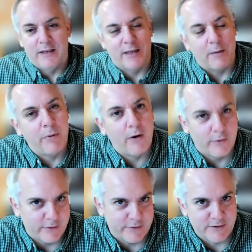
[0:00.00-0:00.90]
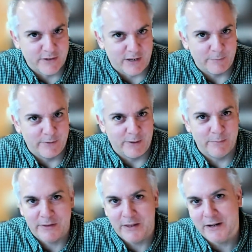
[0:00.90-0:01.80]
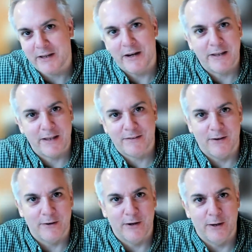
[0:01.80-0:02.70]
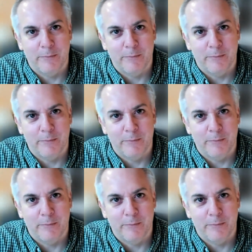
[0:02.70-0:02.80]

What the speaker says: get part of the job done, but then it kind of gets hung up